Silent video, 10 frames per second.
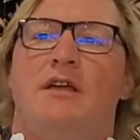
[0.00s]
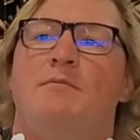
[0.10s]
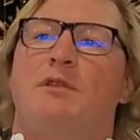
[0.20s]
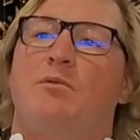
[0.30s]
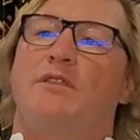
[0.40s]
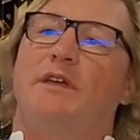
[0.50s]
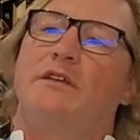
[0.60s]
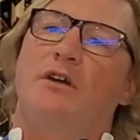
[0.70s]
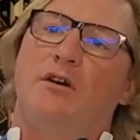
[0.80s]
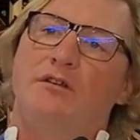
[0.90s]
But what they
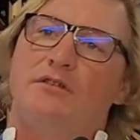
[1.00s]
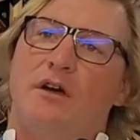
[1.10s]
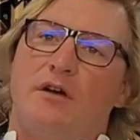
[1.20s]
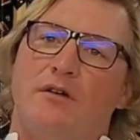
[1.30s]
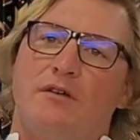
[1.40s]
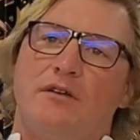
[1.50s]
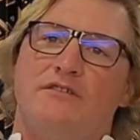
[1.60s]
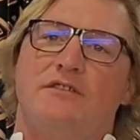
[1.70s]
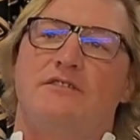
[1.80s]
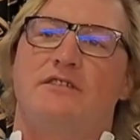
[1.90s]
don't know
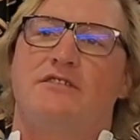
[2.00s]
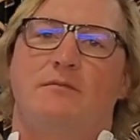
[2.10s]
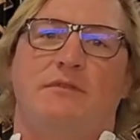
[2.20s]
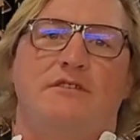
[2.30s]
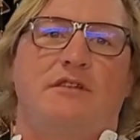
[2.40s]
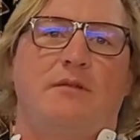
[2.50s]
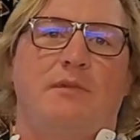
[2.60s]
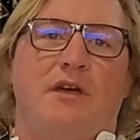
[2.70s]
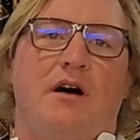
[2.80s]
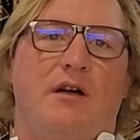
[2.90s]
is the system that's sitting
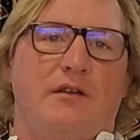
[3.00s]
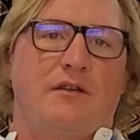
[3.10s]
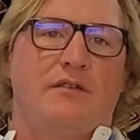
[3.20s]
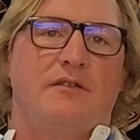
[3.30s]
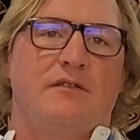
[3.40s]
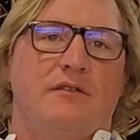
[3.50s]
behind it.